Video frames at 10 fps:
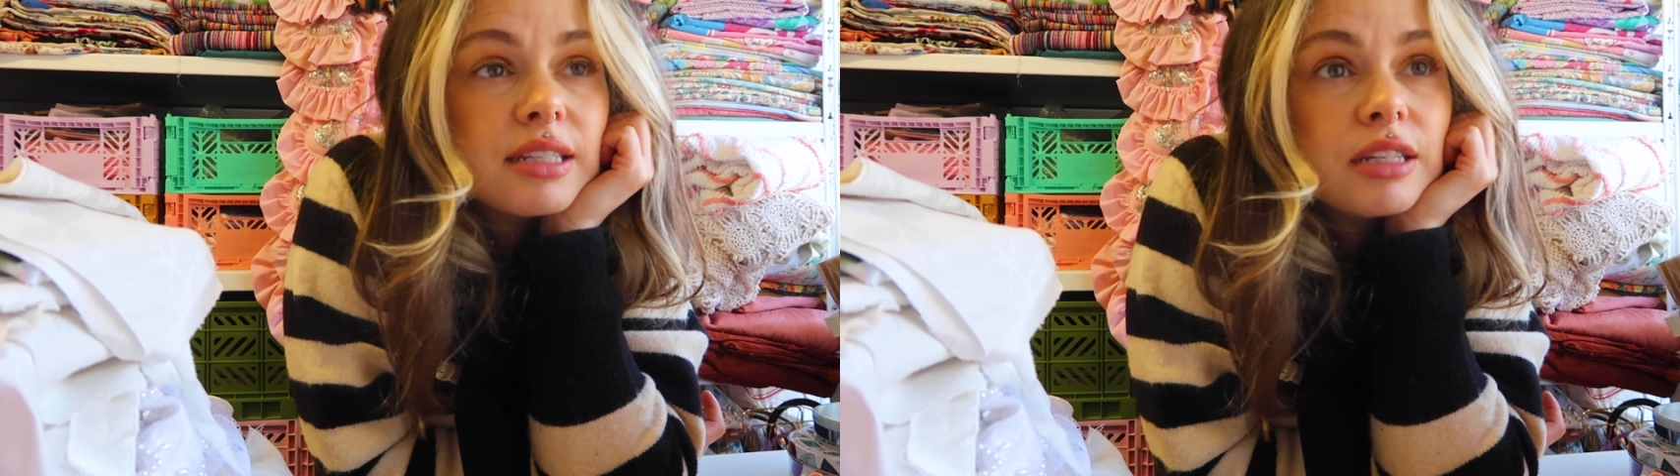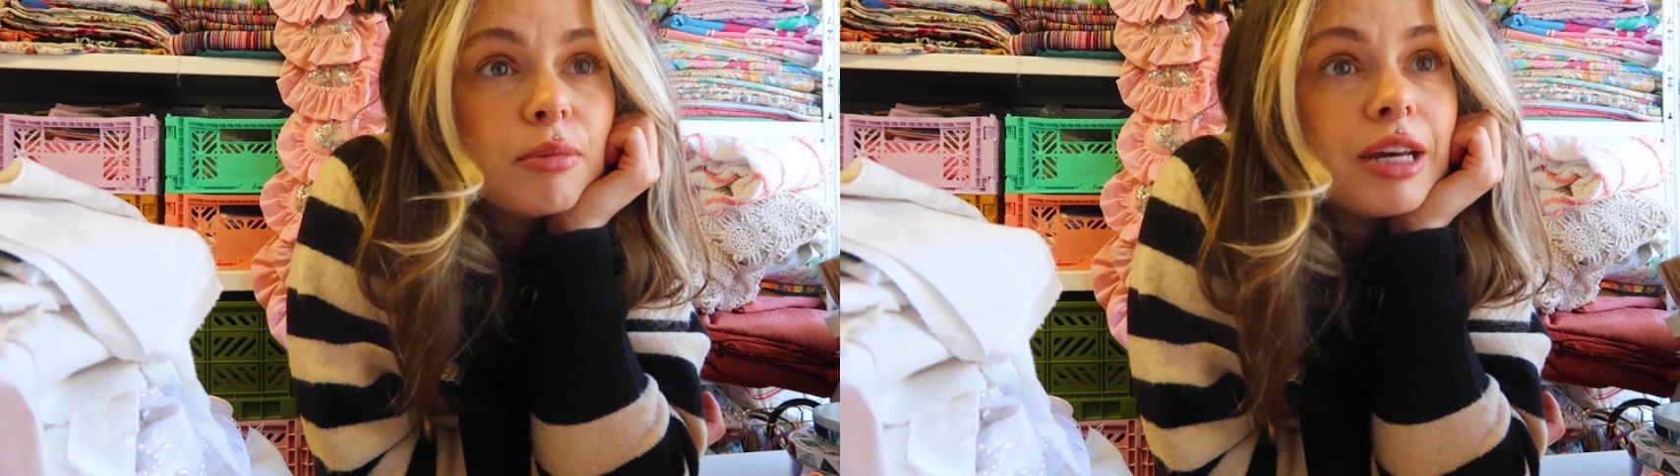
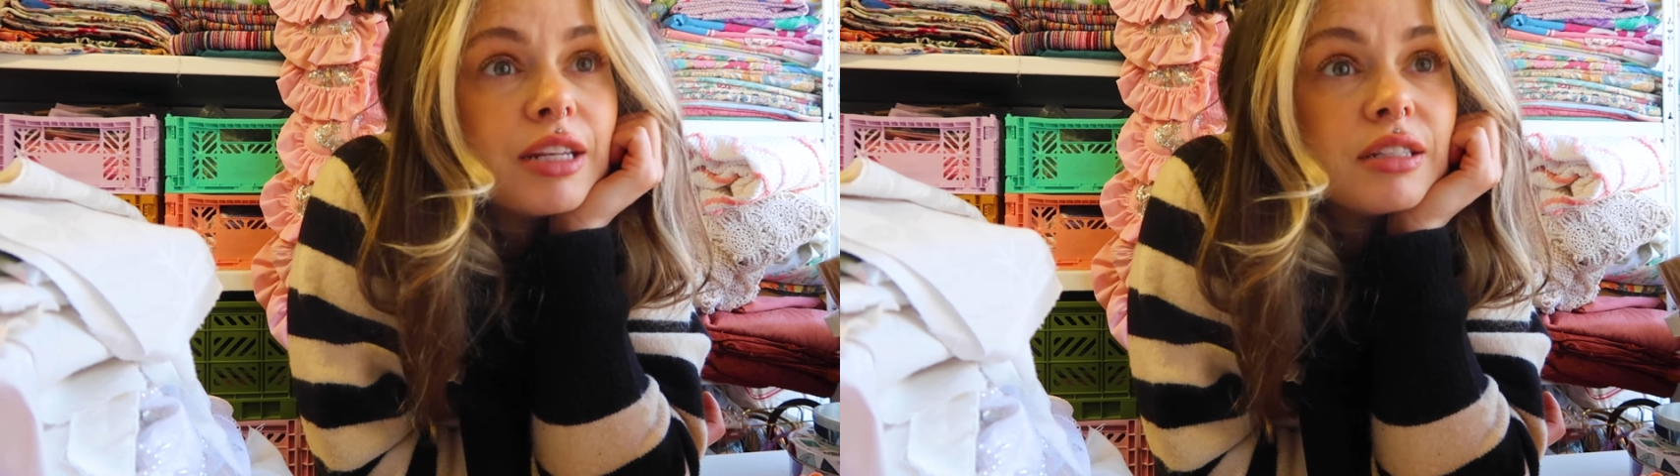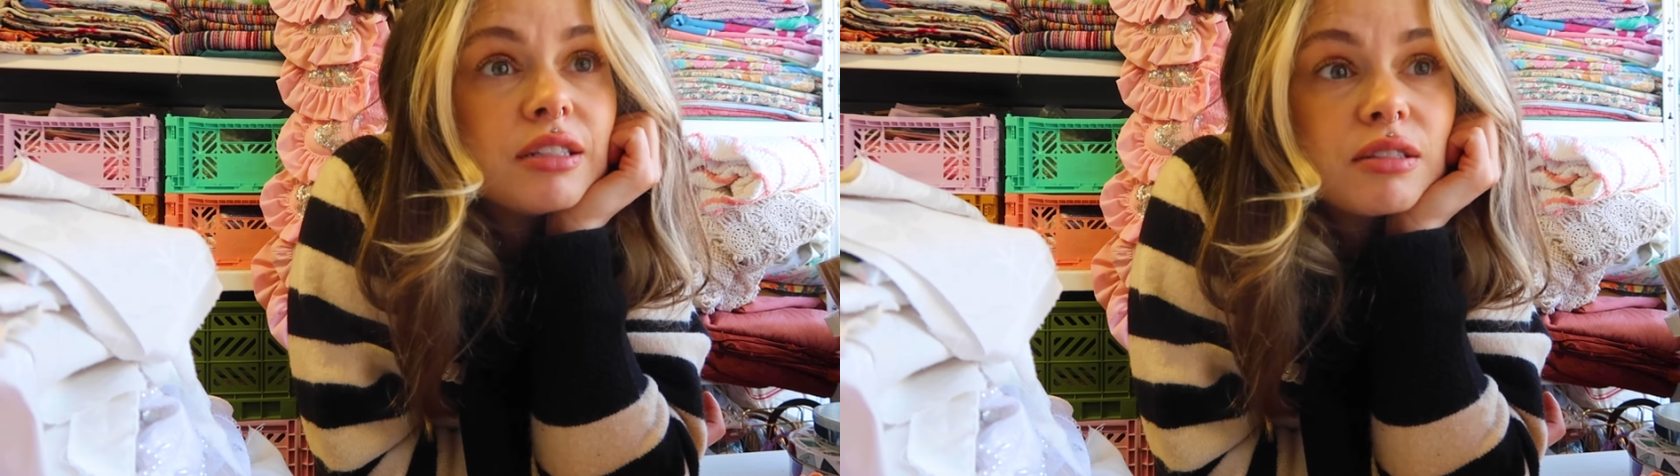an
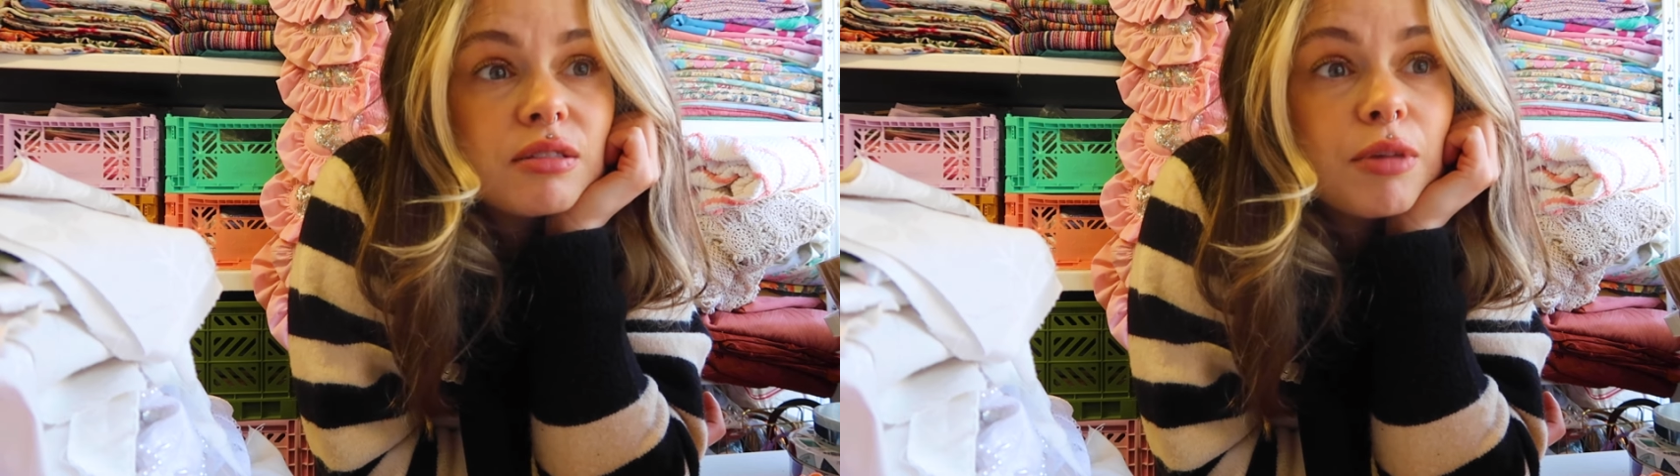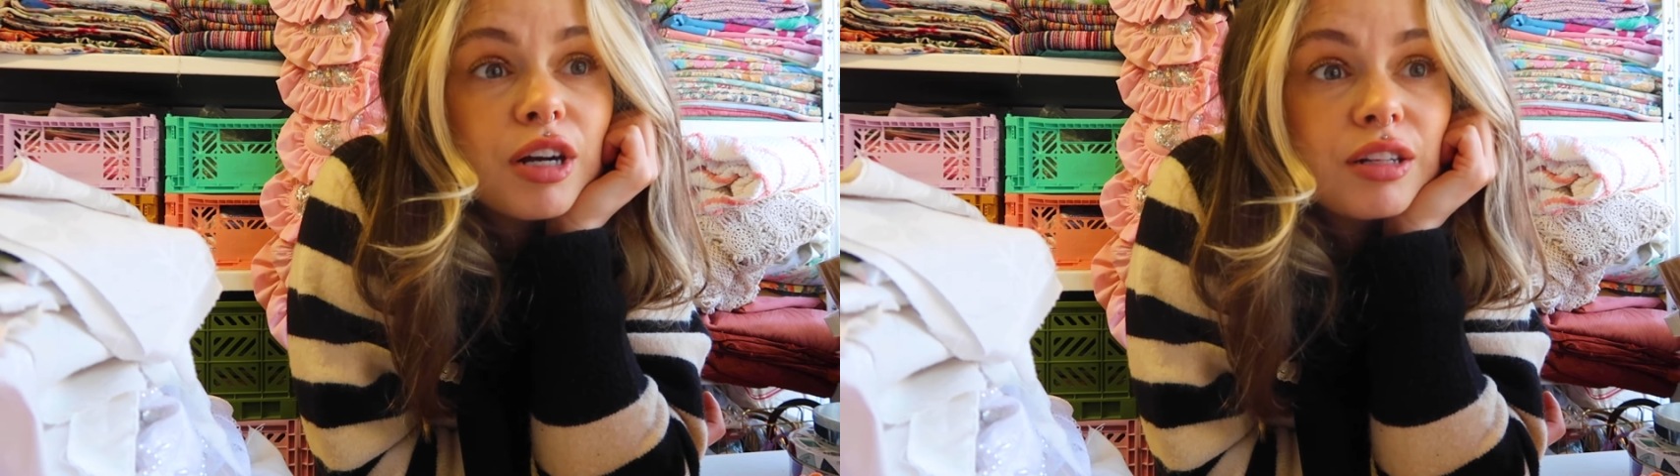independent
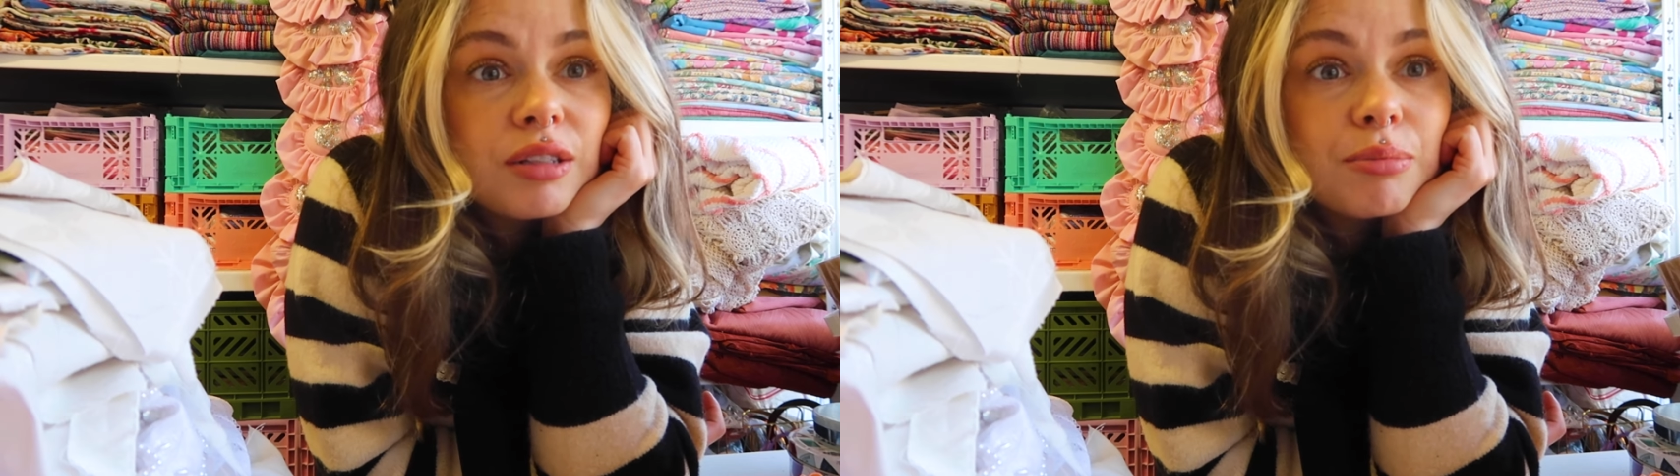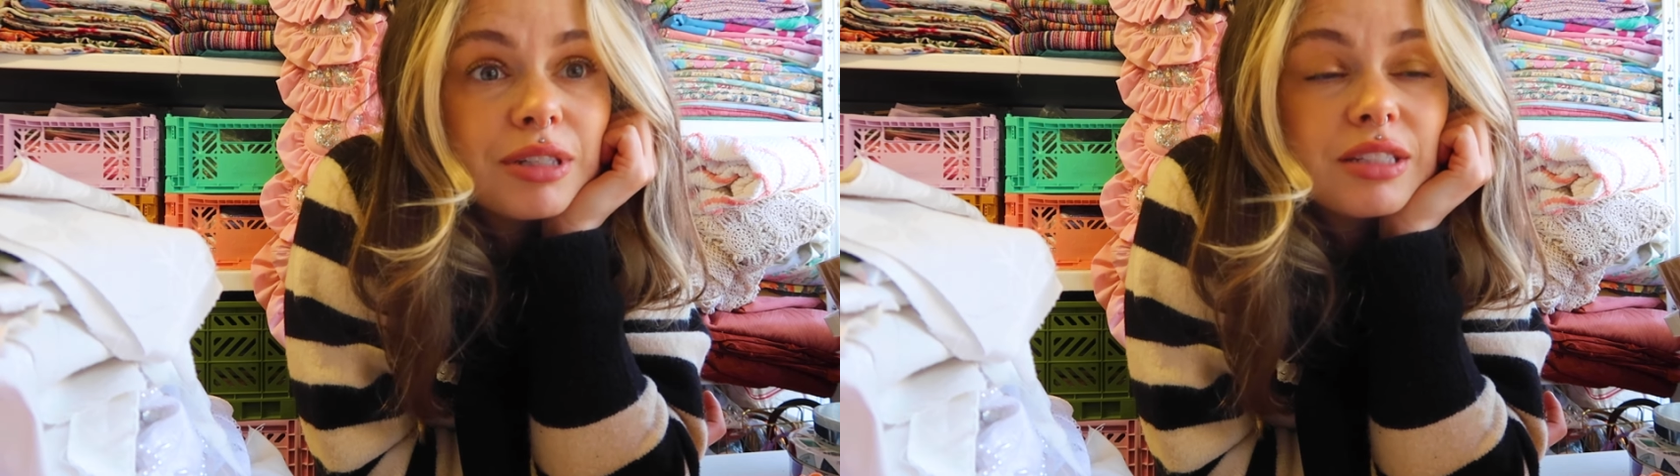
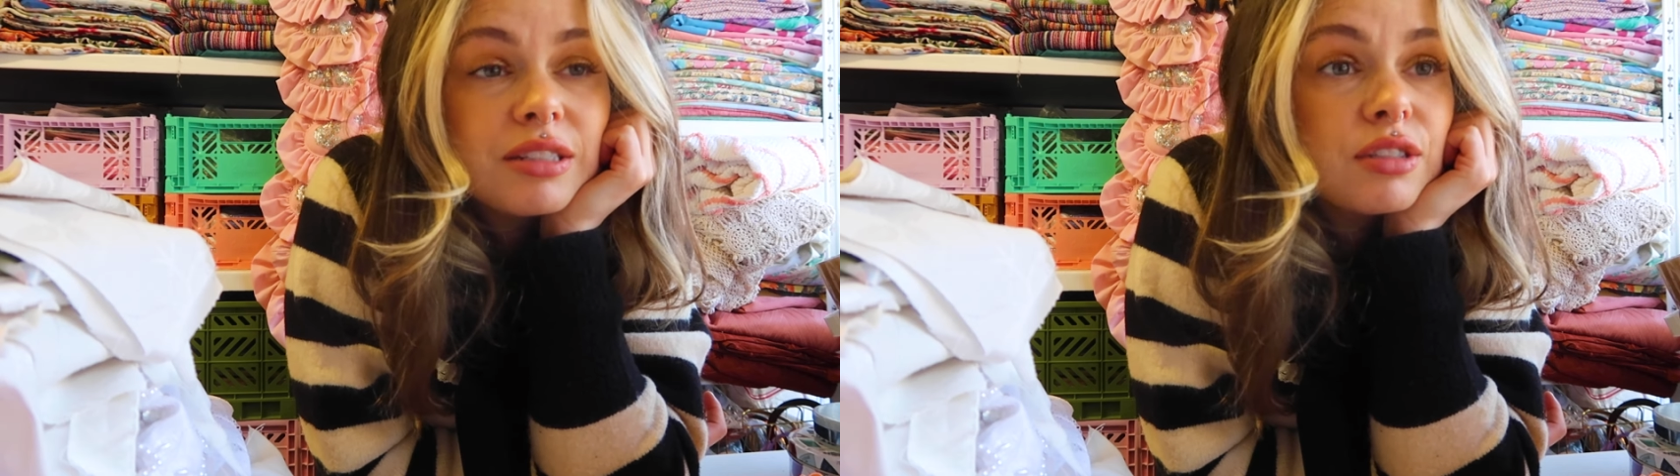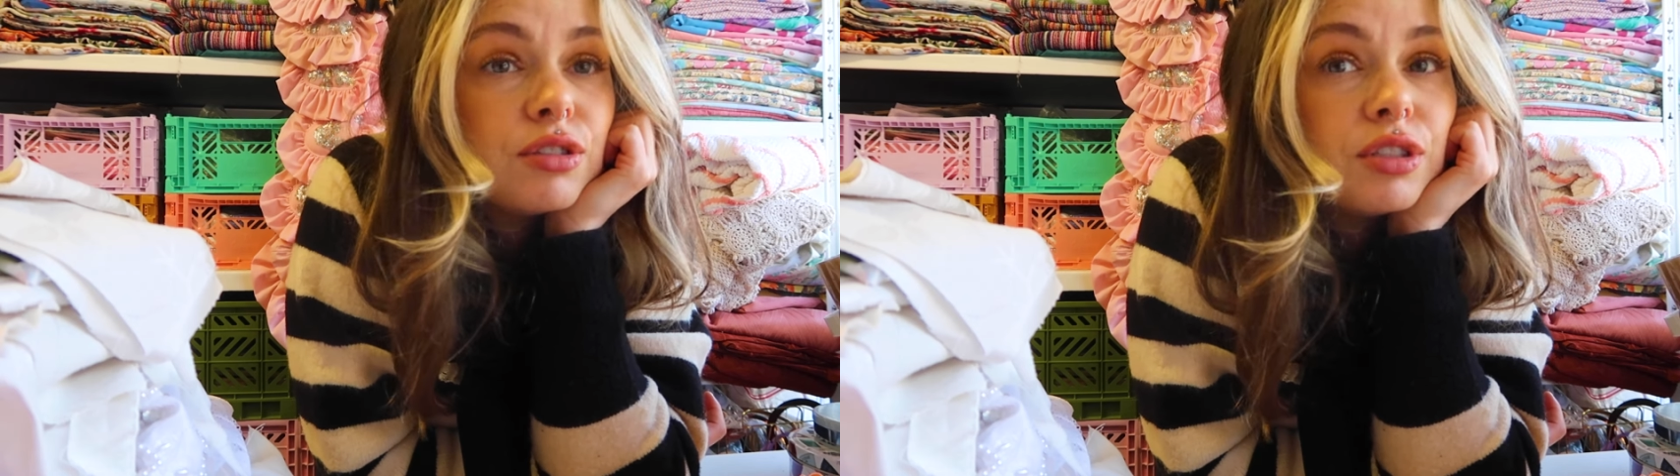small business